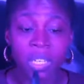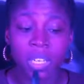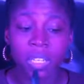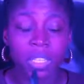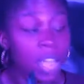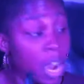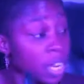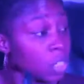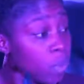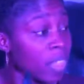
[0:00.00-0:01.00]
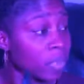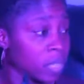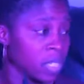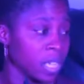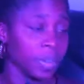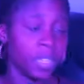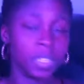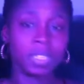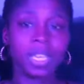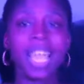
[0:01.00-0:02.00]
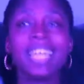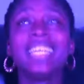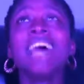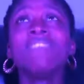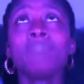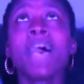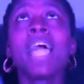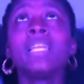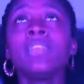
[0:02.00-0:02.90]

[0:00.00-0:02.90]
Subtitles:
is rather mysterious. Never minding the